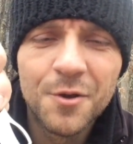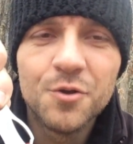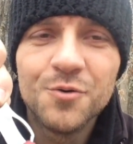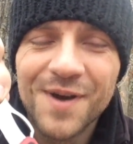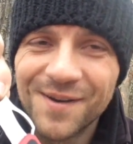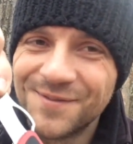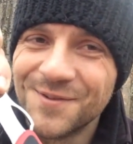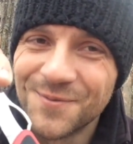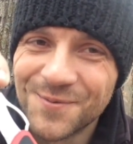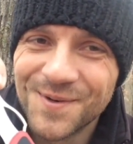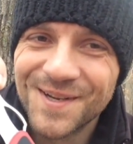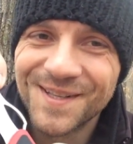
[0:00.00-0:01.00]
you have to
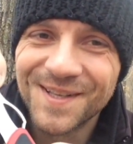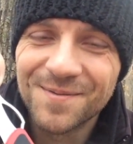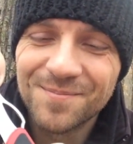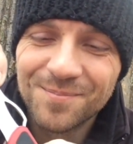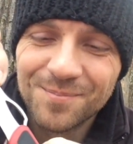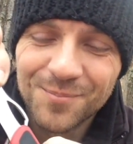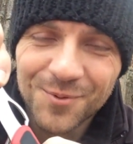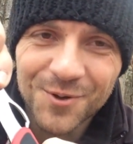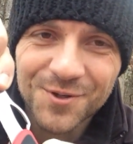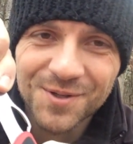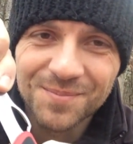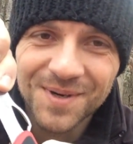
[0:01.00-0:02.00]
really
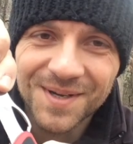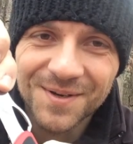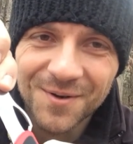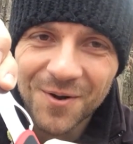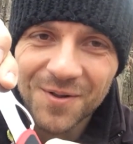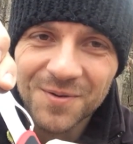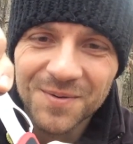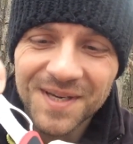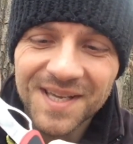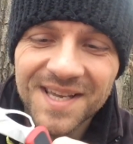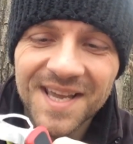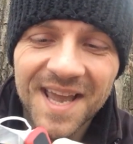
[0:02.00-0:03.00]
push the button all the
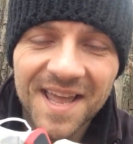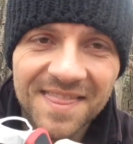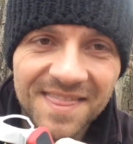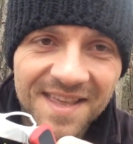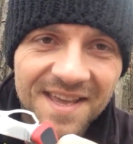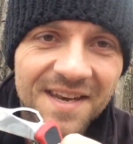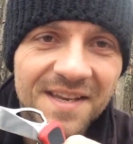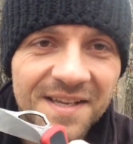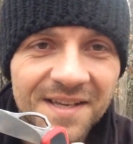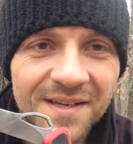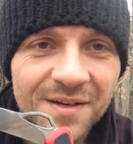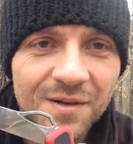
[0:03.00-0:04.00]
way and then
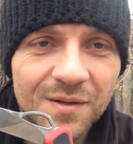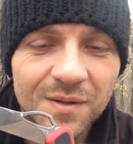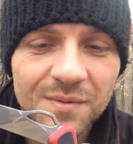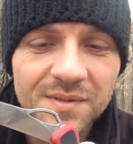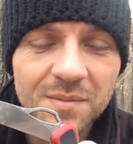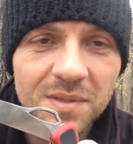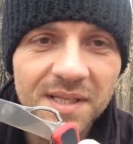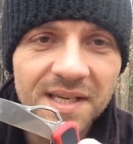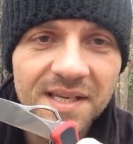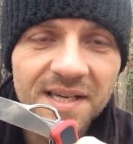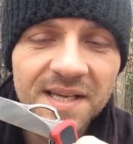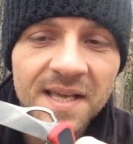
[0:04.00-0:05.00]
close the
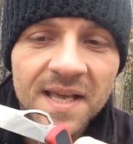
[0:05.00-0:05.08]
blade.